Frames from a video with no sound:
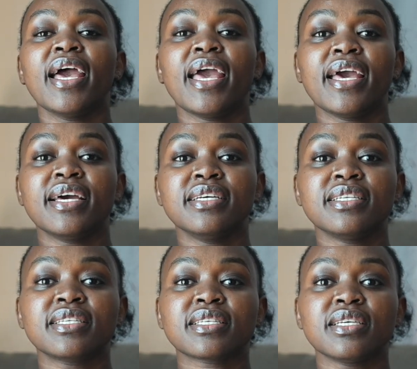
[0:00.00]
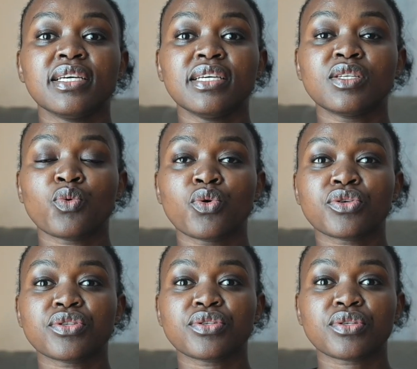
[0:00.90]
And it
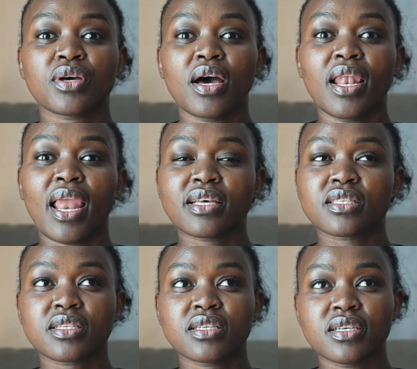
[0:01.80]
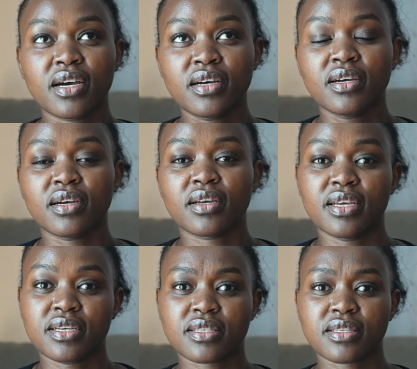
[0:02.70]
was last year,
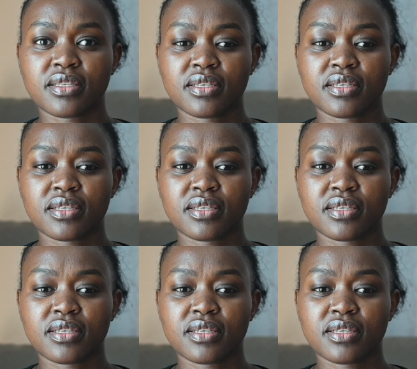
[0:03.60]
yes,